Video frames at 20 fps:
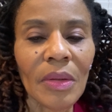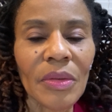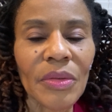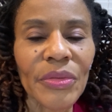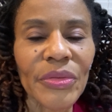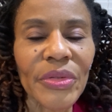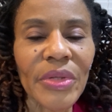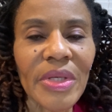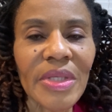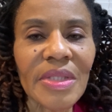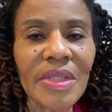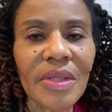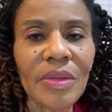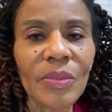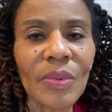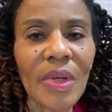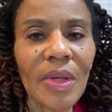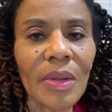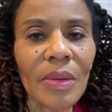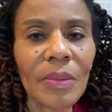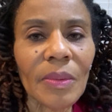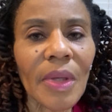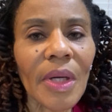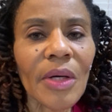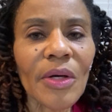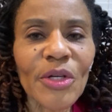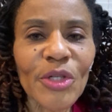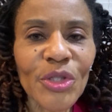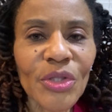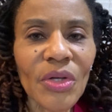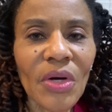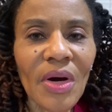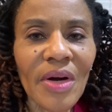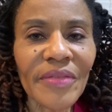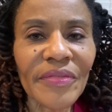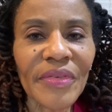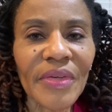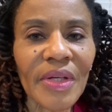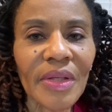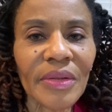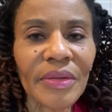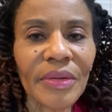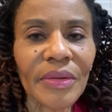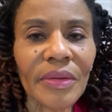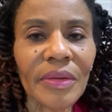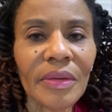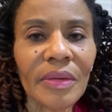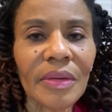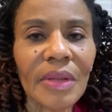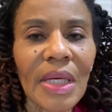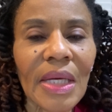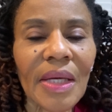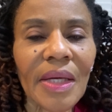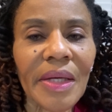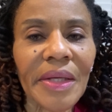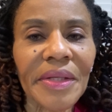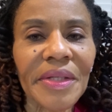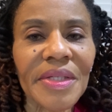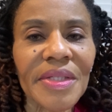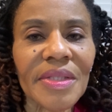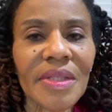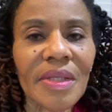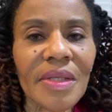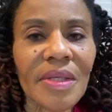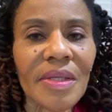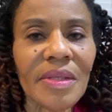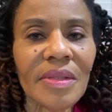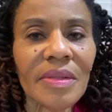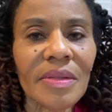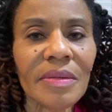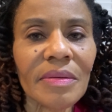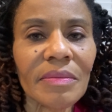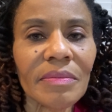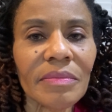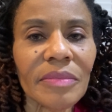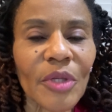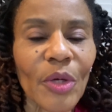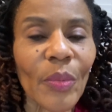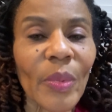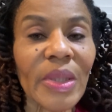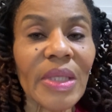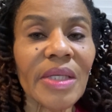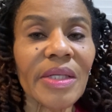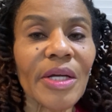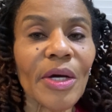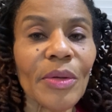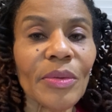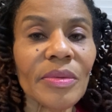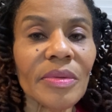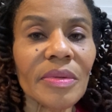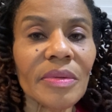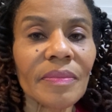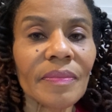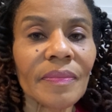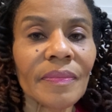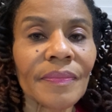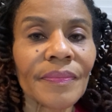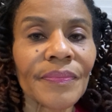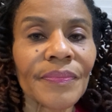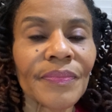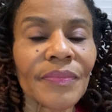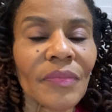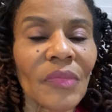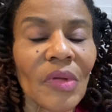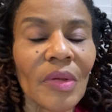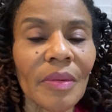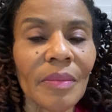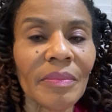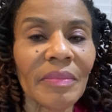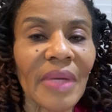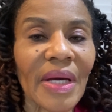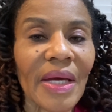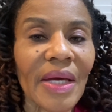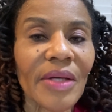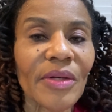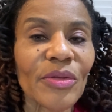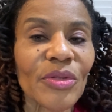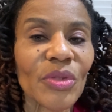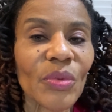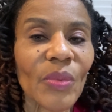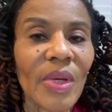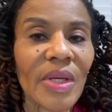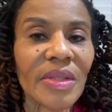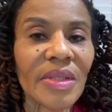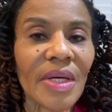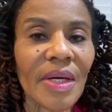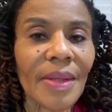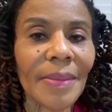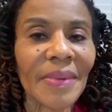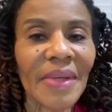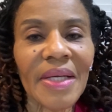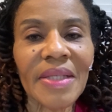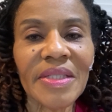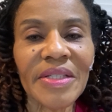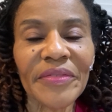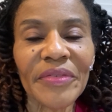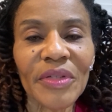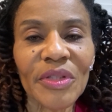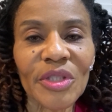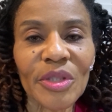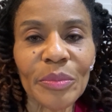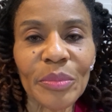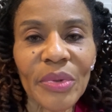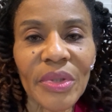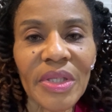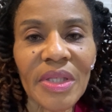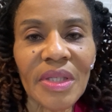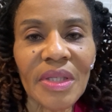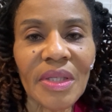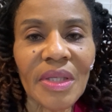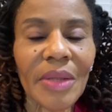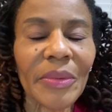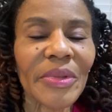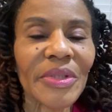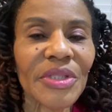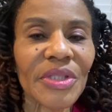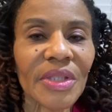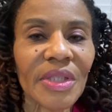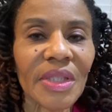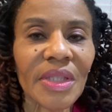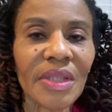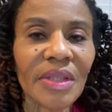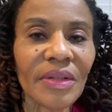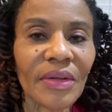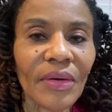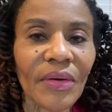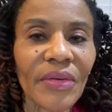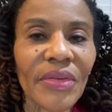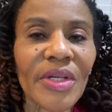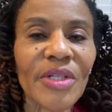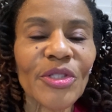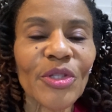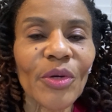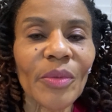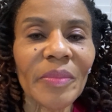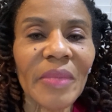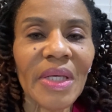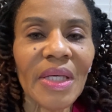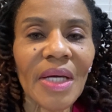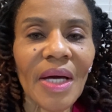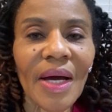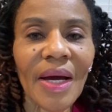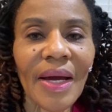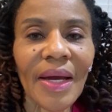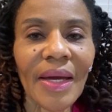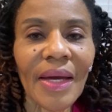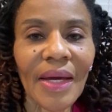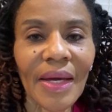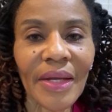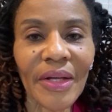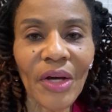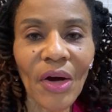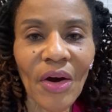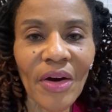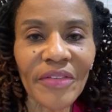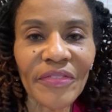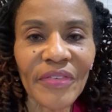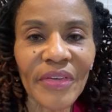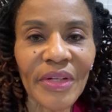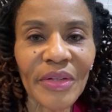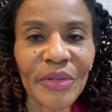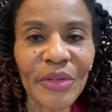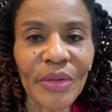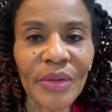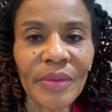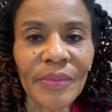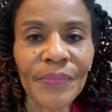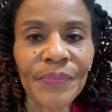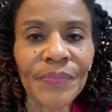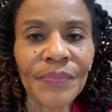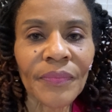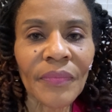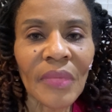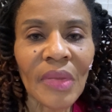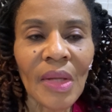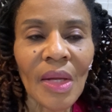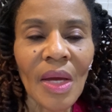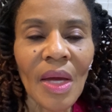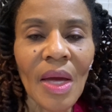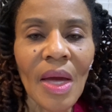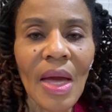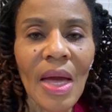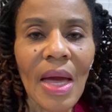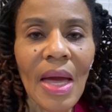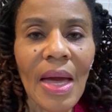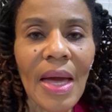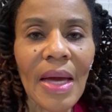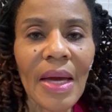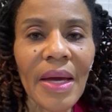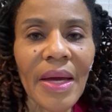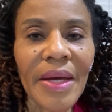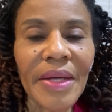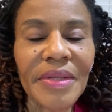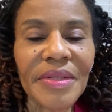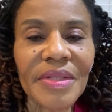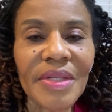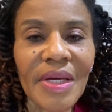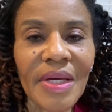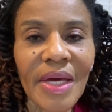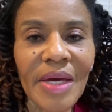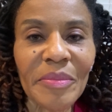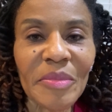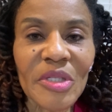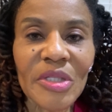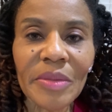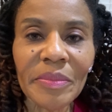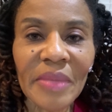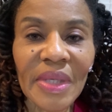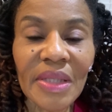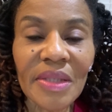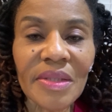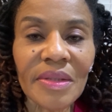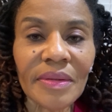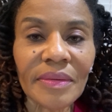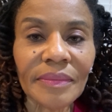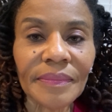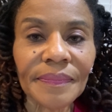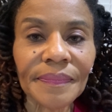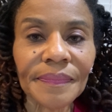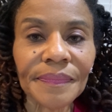So I said, well, what caused your heart failure? And he says, nobody knows. My ankle swelled up, I had difficulty breathing, I went to the ER, they told me I had heart failure, and they gave me some medicine.